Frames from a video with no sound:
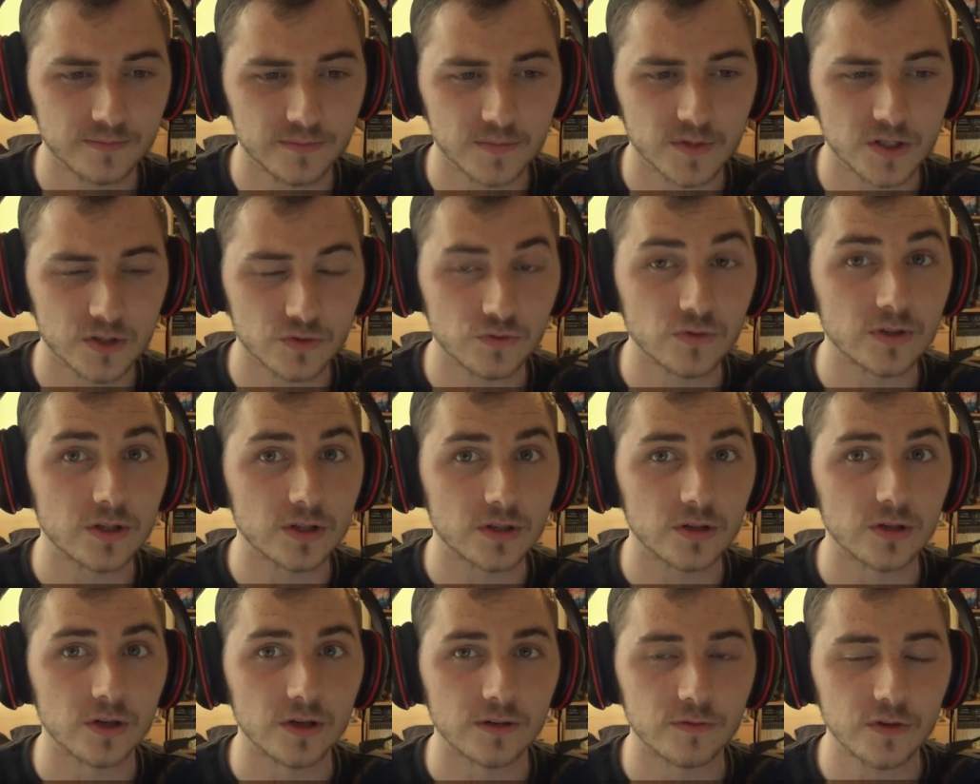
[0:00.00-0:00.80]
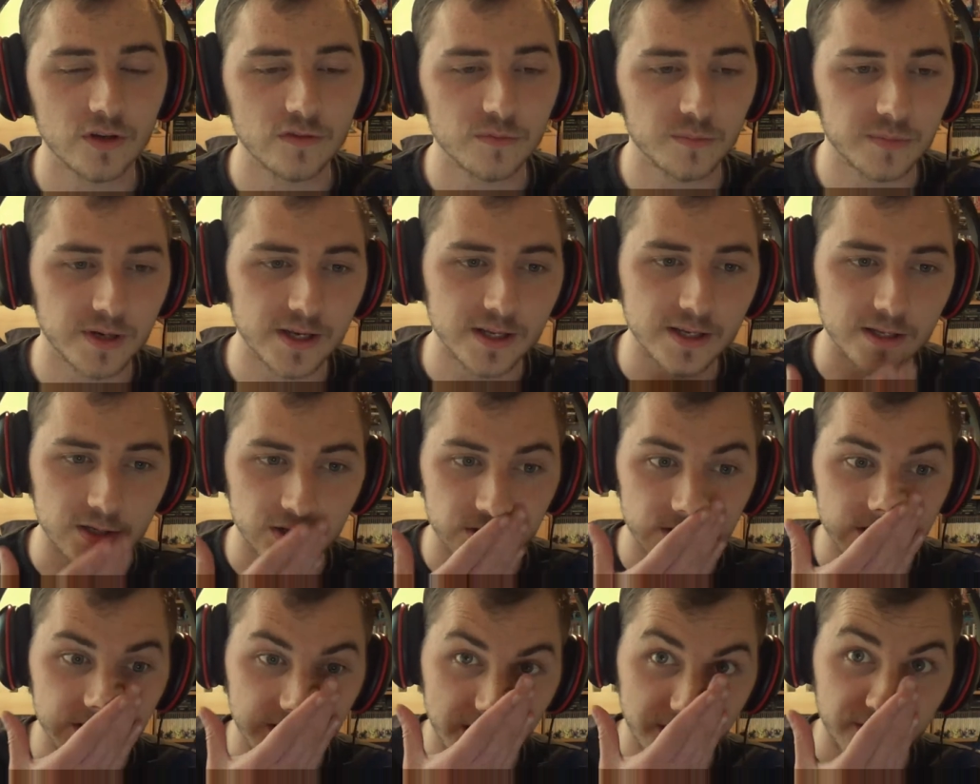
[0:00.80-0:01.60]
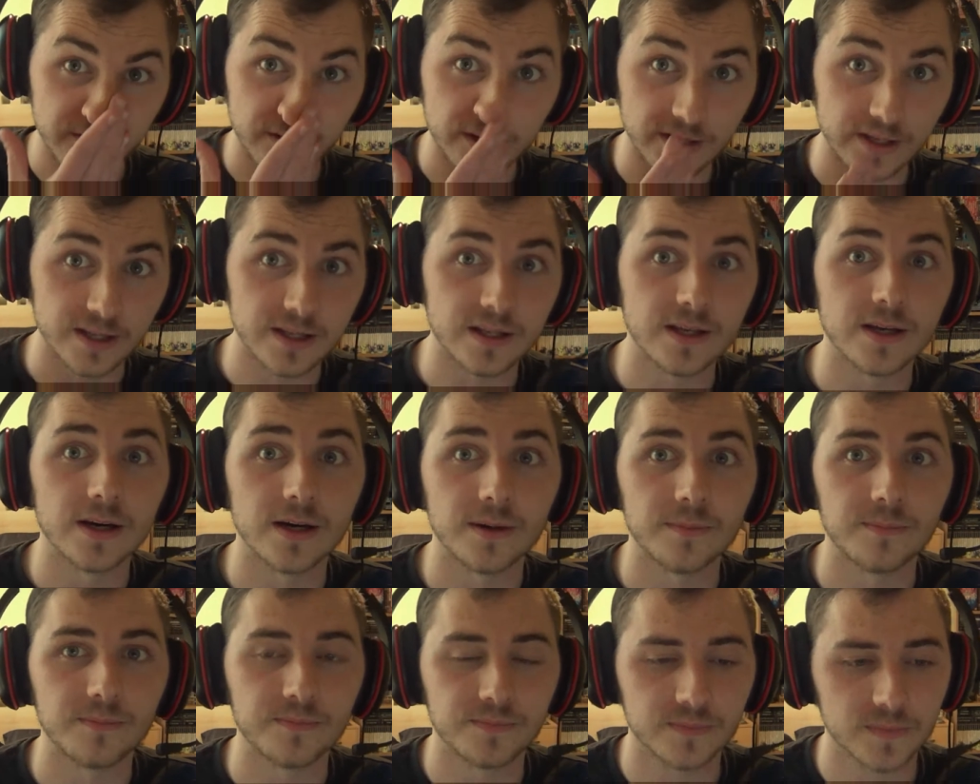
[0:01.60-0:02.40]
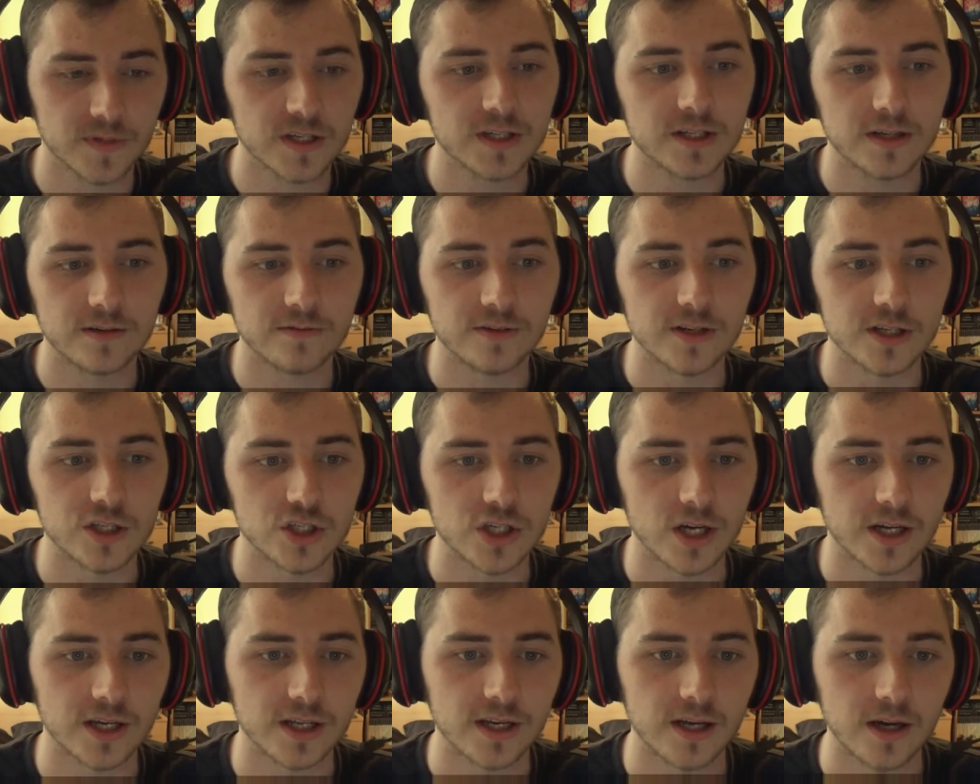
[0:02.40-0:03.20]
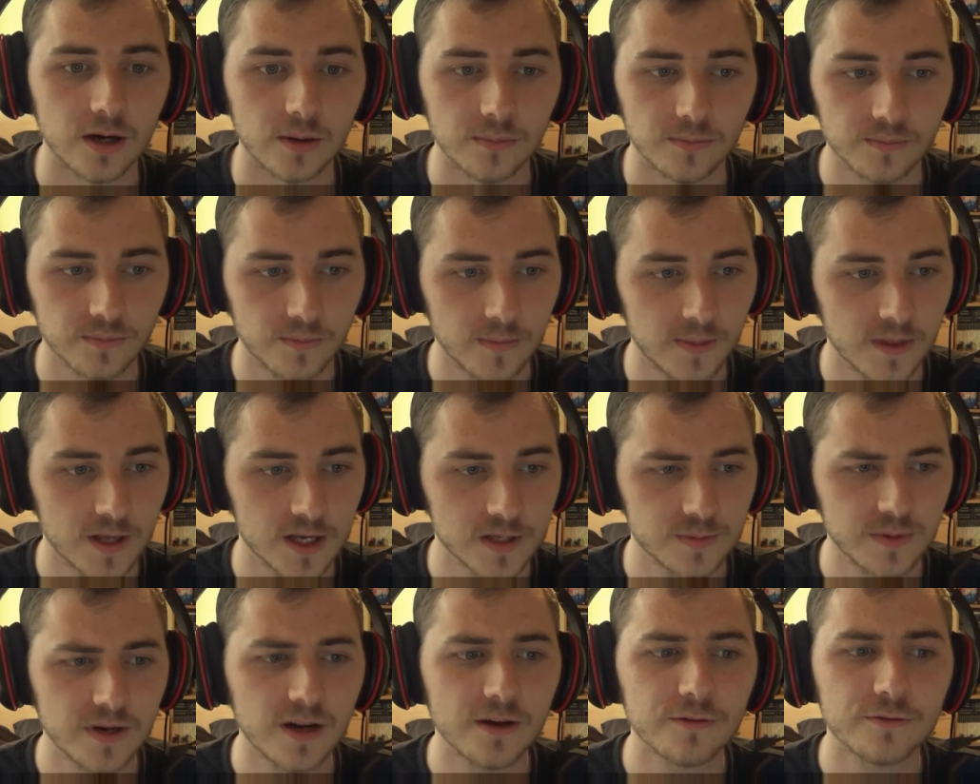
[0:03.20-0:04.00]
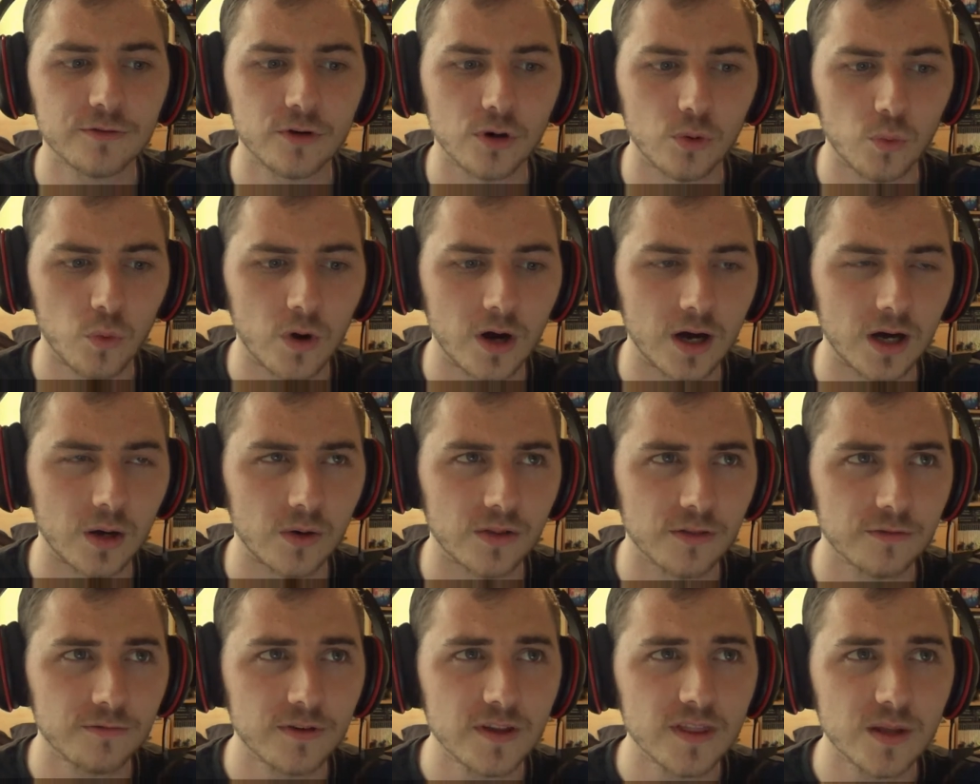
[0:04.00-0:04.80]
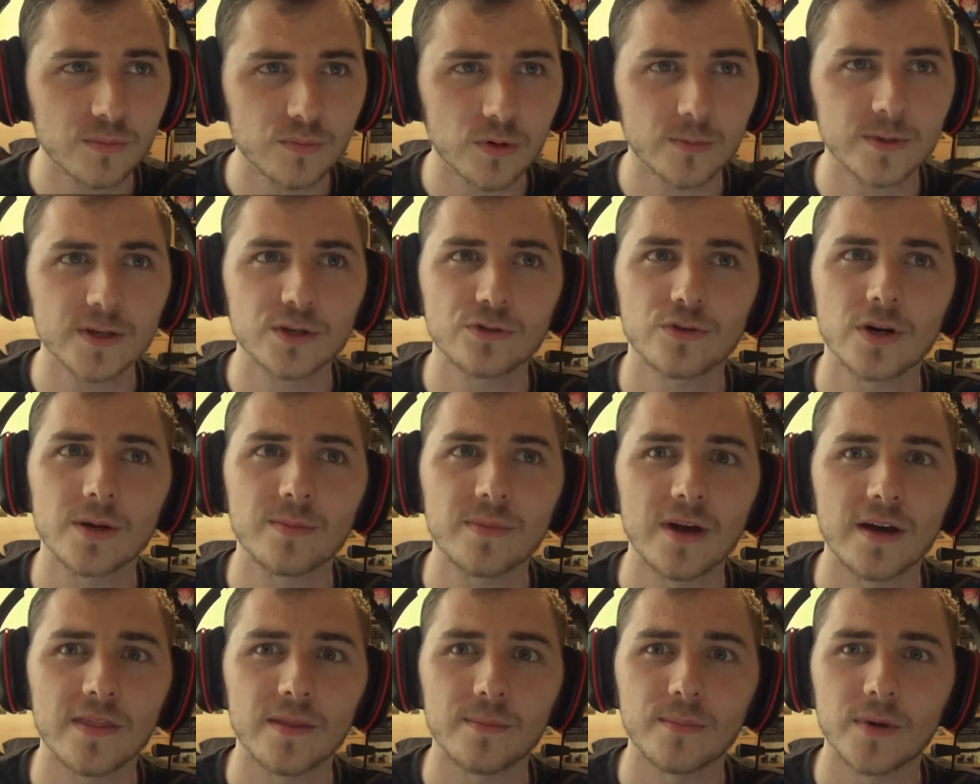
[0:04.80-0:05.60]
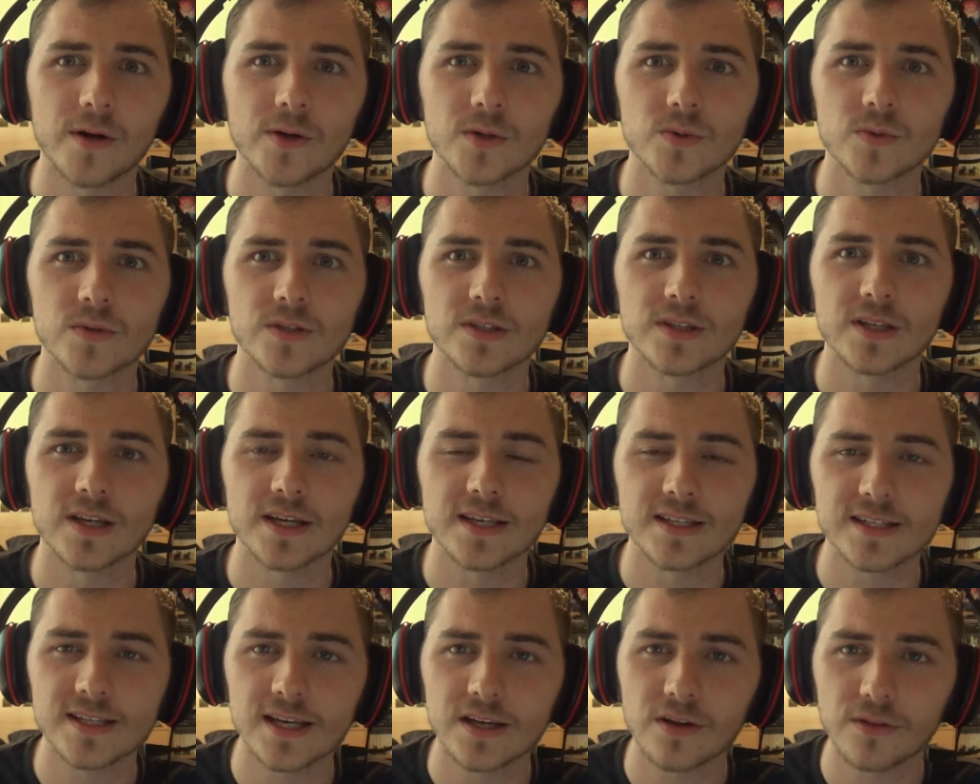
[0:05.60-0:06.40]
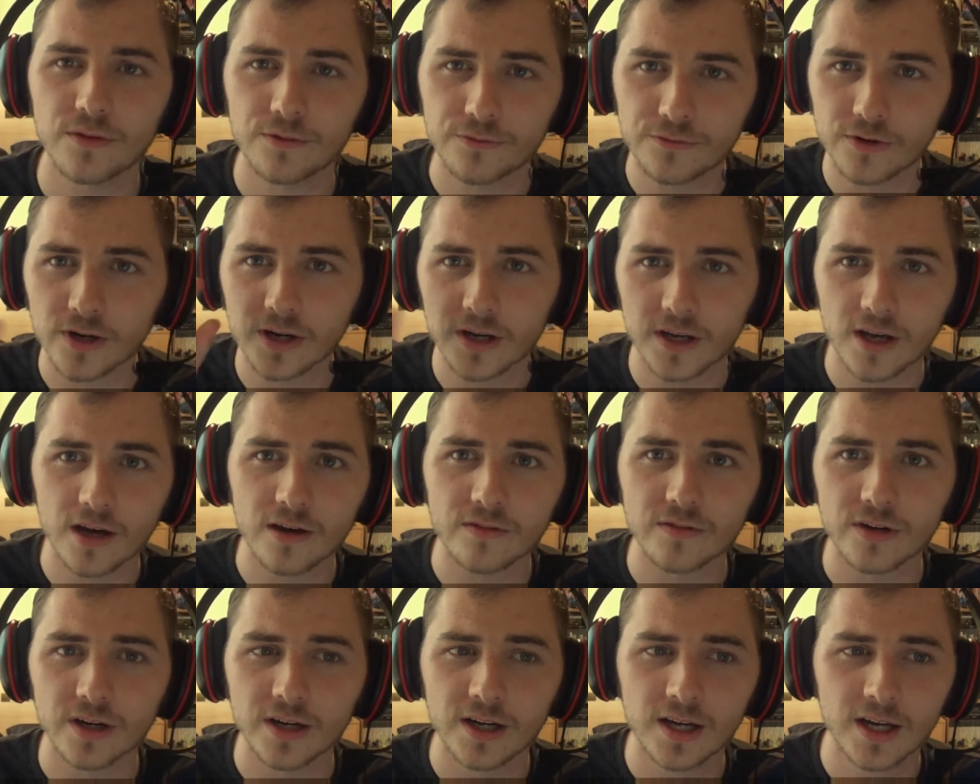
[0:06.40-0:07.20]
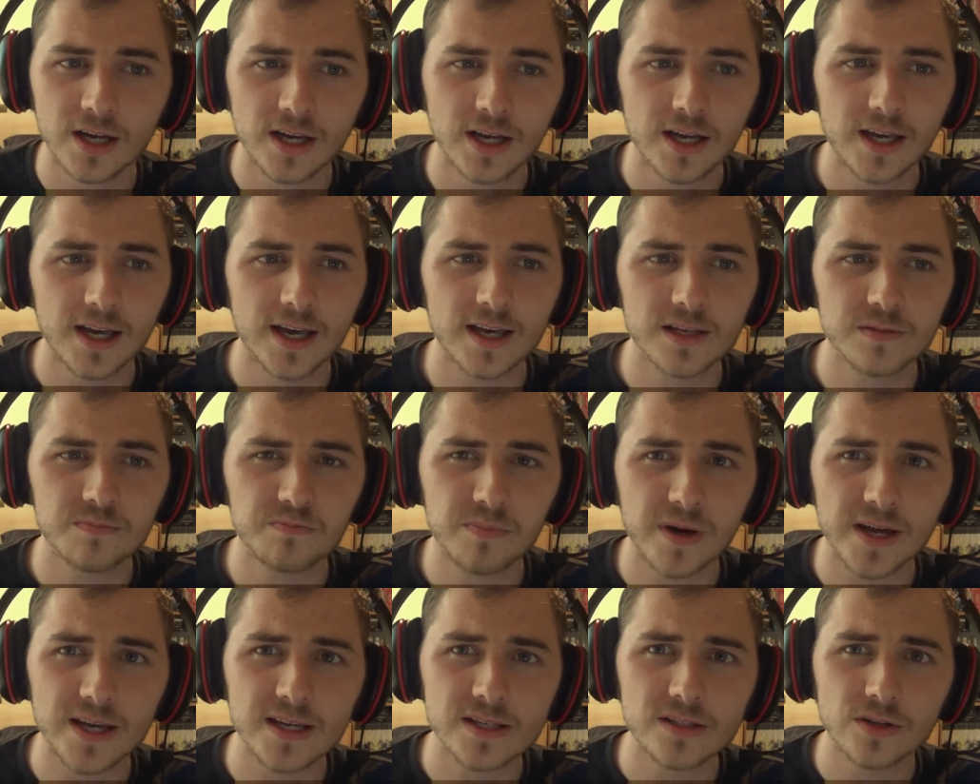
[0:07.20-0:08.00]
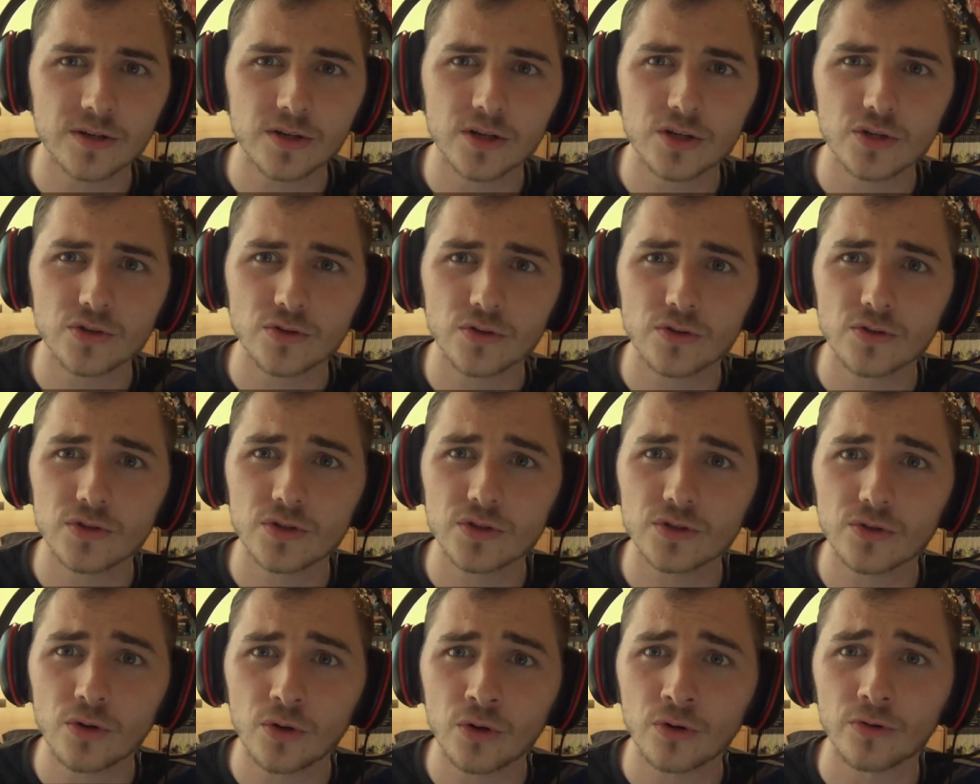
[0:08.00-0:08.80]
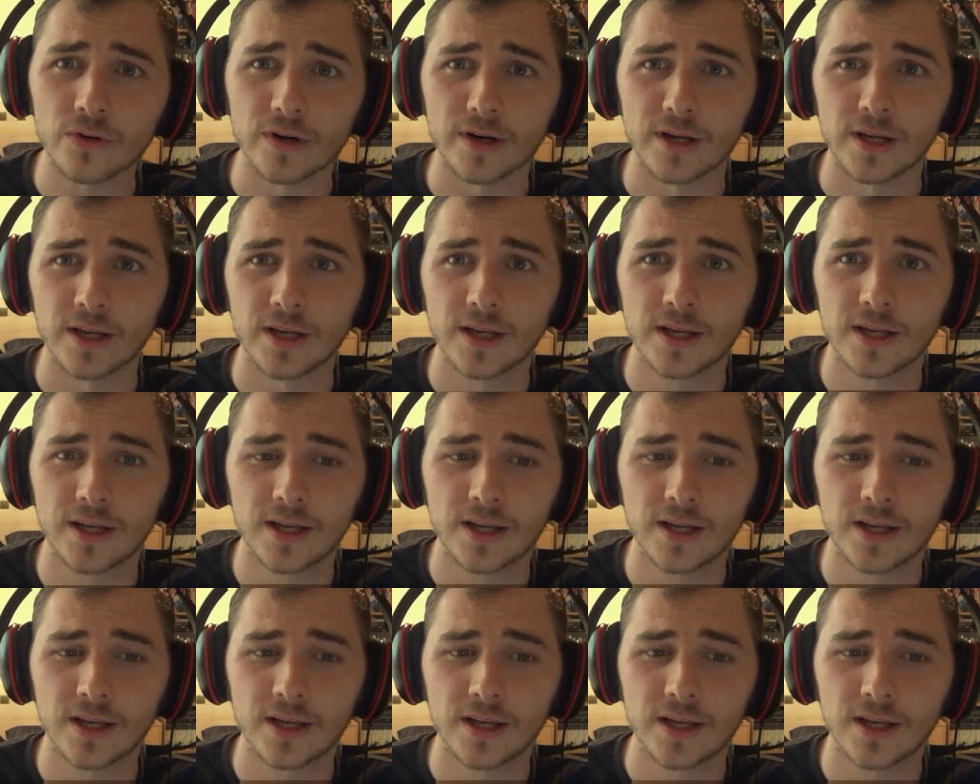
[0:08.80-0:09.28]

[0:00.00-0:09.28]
It's really good. If you haven't played it, you should definitely check it out. It's been out for a while, and the thing that probably creeped me out the most was that it said on the front cover, it's based on a true story.